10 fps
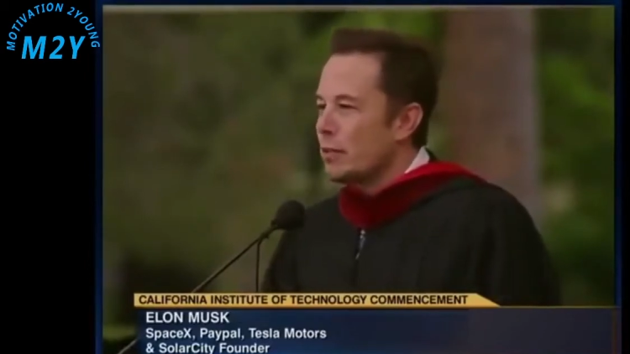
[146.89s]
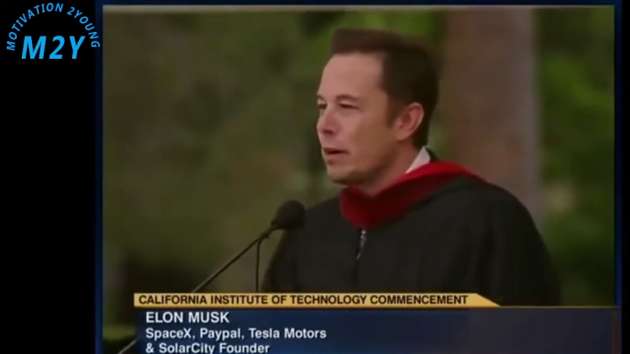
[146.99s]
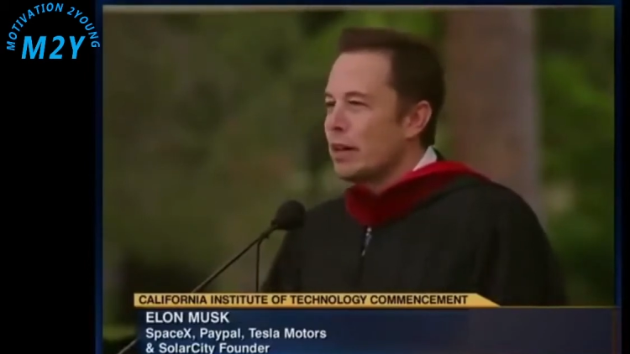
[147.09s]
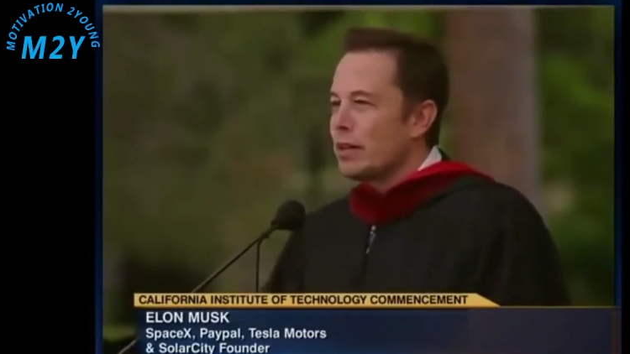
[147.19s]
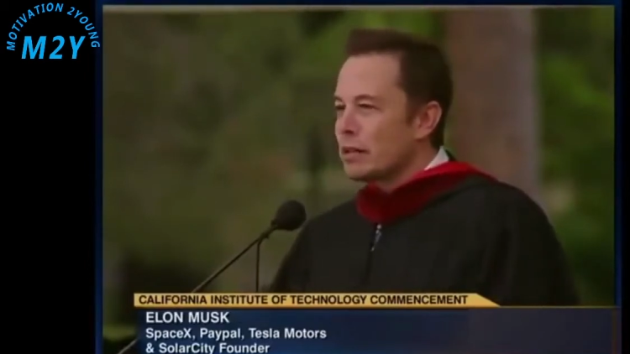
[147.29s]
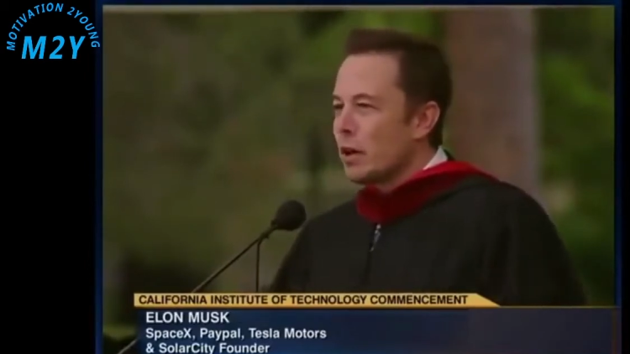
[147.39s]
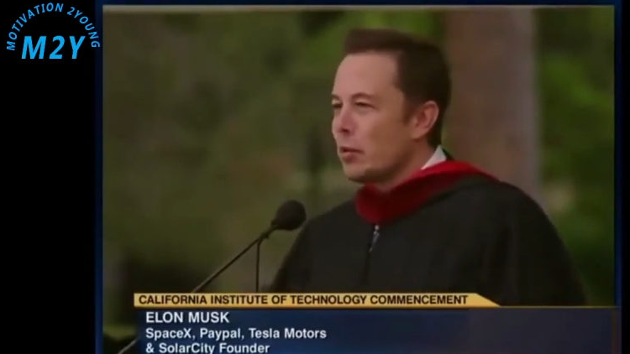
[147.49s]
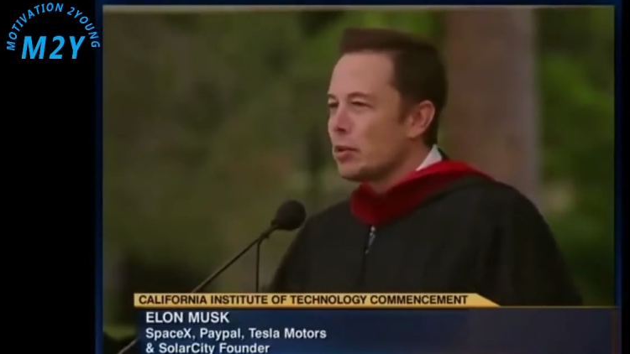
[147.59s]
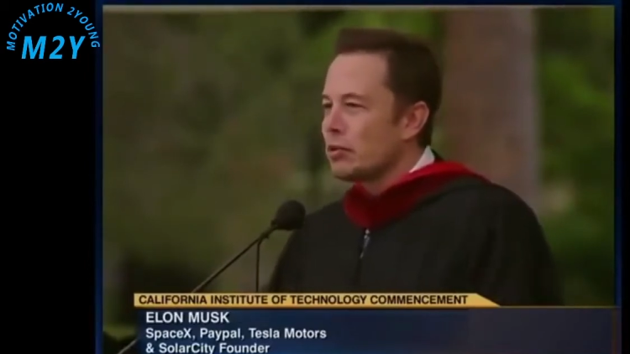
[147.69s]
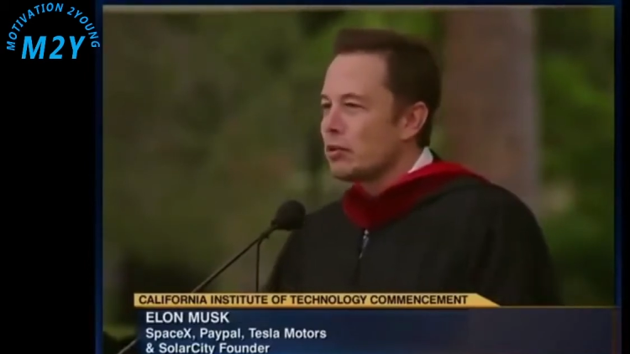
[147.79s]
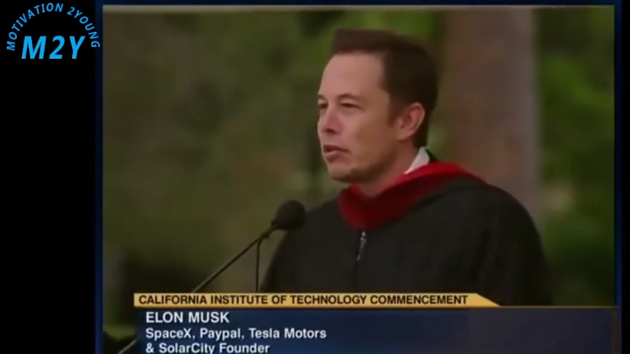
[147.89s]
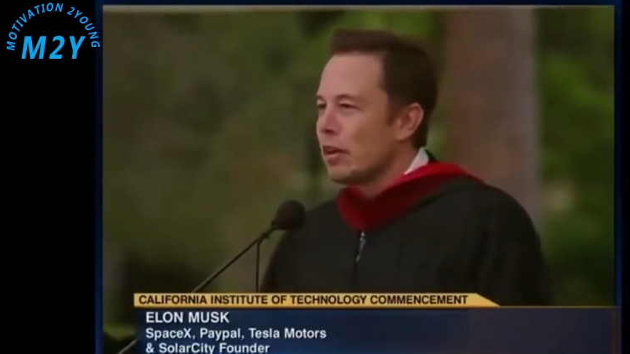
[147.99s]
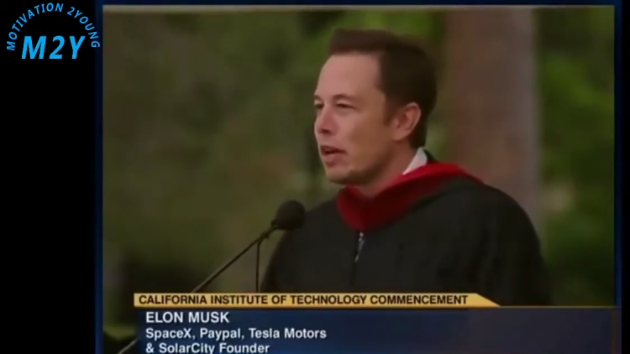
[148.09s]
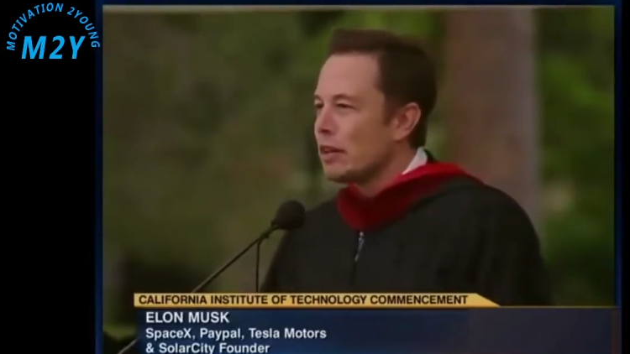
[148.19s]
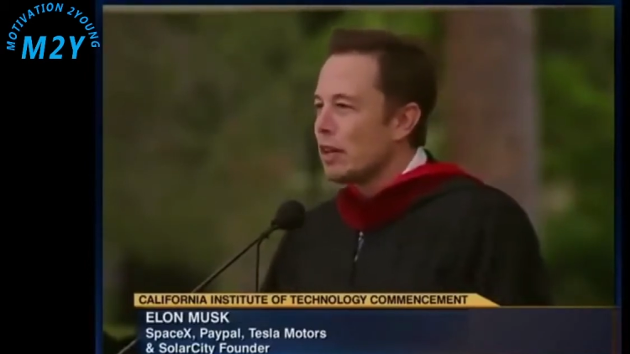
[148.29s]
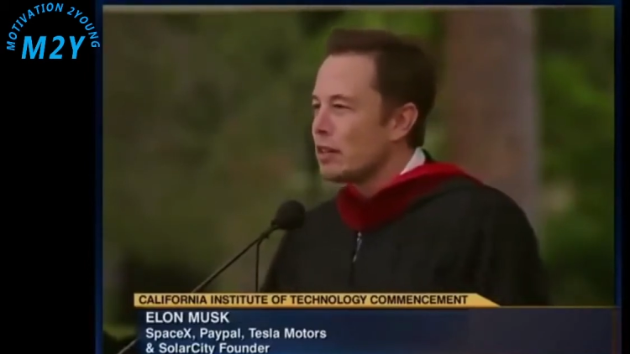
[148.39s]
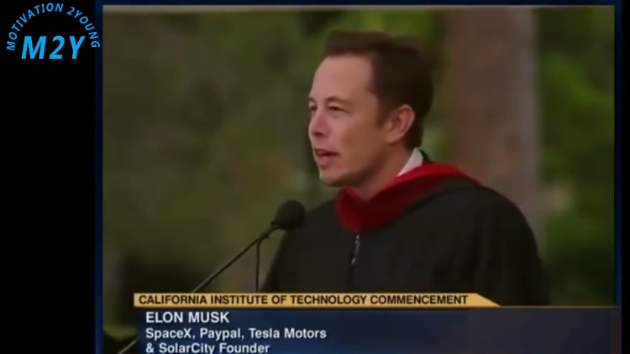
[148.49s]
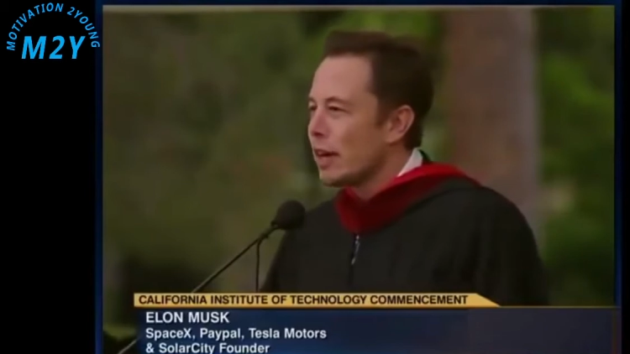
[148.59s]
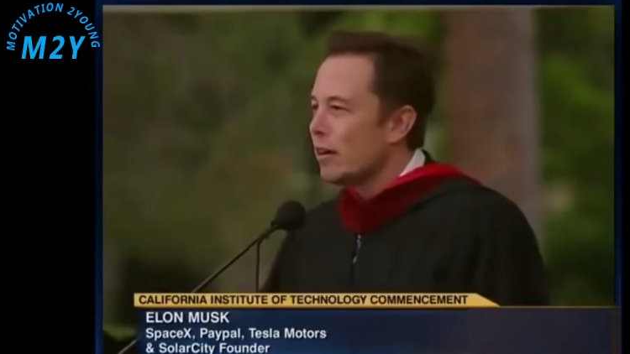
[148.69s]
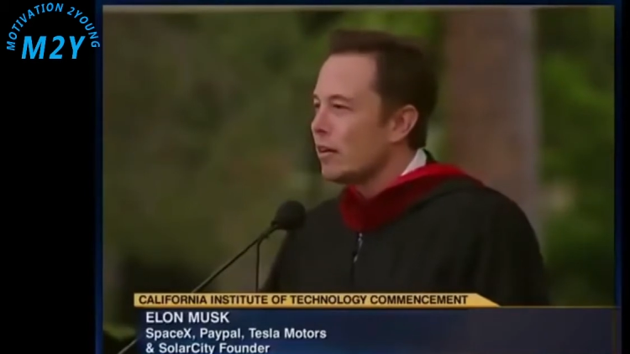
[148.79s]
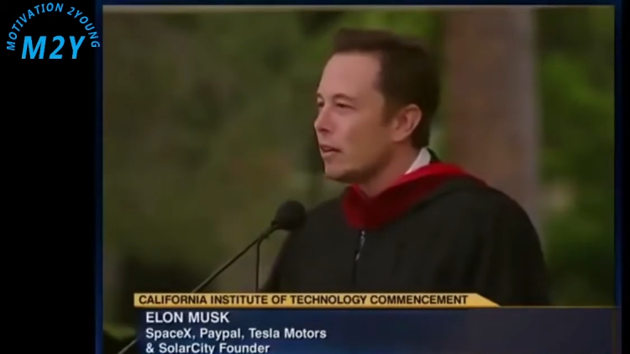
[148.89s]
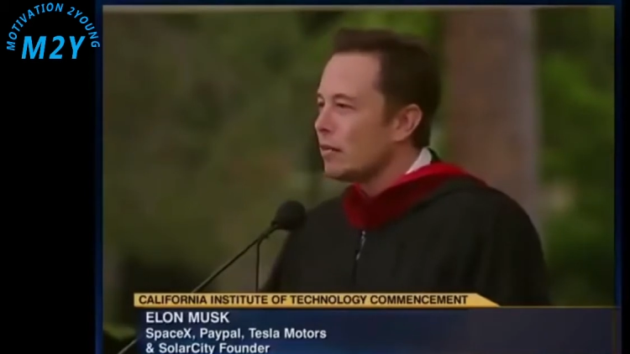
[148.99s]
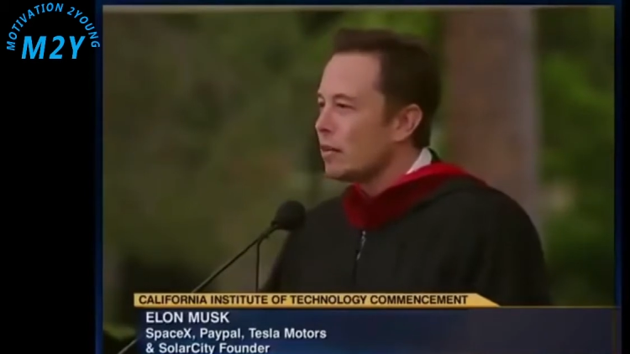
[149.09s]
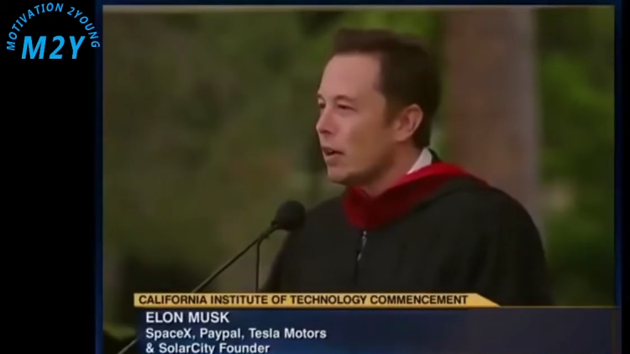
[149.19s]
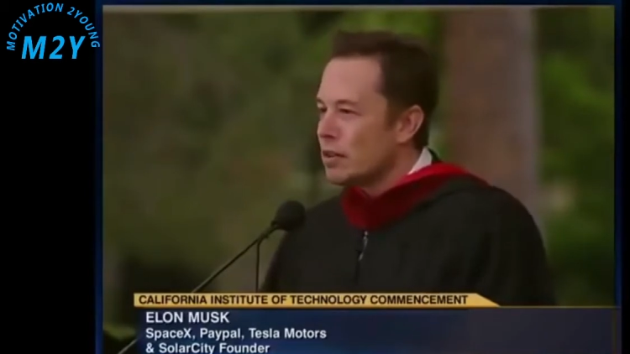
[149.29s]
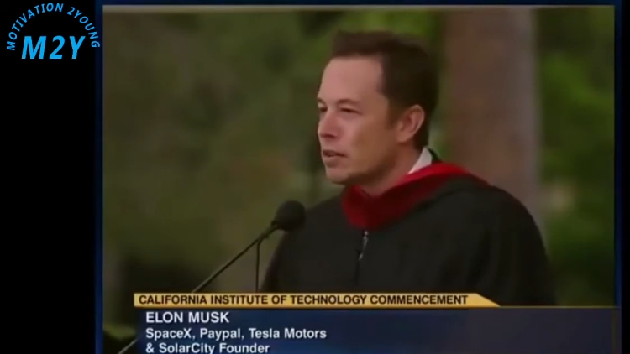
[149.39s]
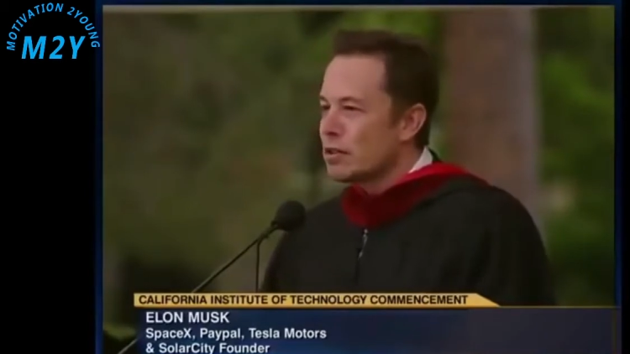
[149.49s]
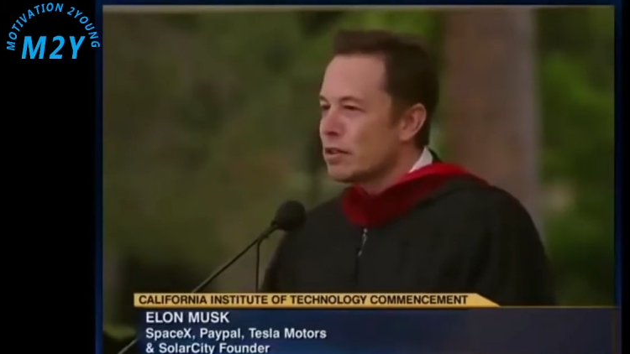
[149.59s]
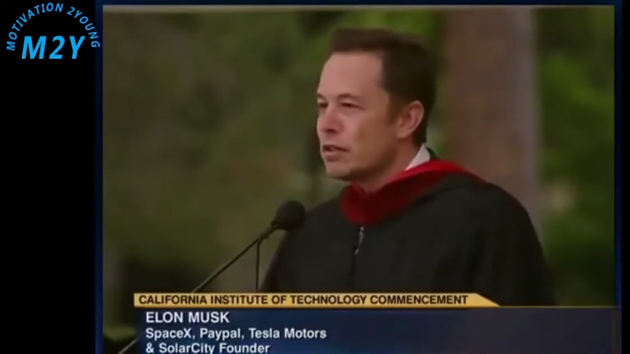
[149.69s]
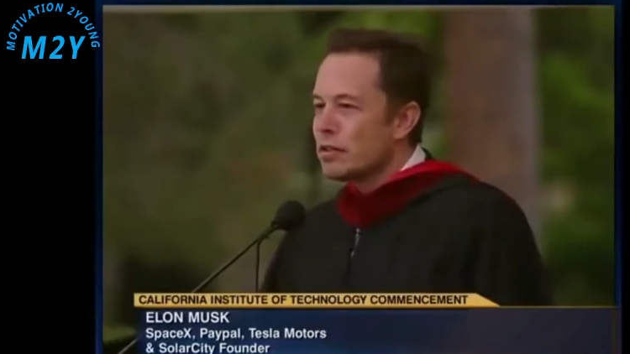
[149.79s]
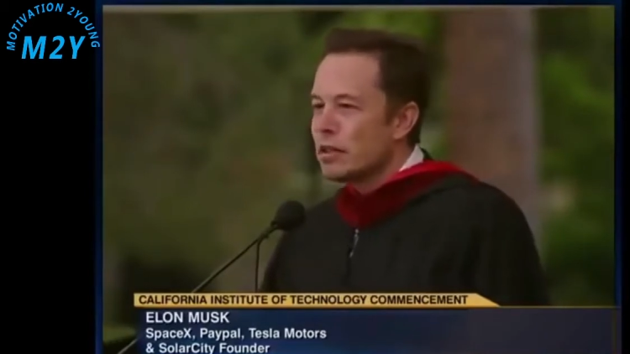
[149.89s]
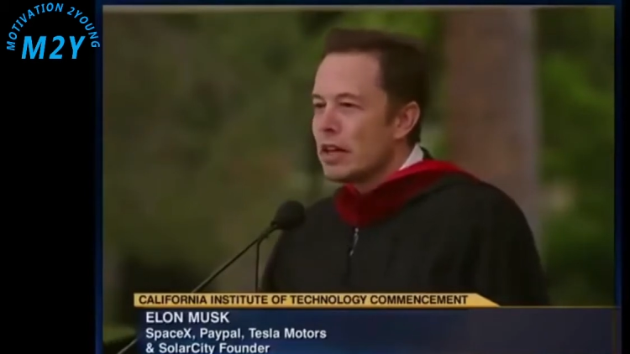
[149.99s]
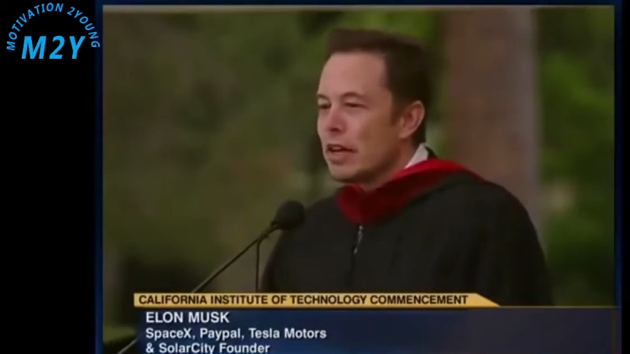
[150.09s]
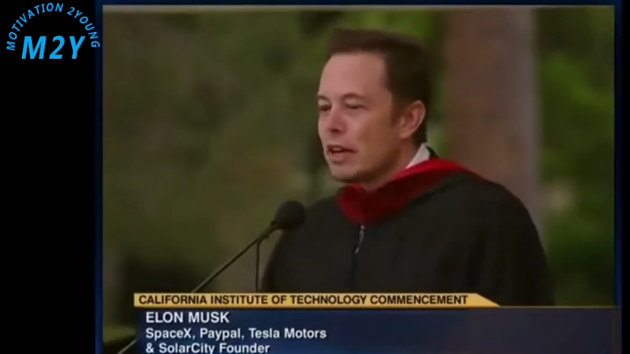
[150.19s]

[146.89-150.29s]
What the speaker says: expand the scope and scale of consciousness,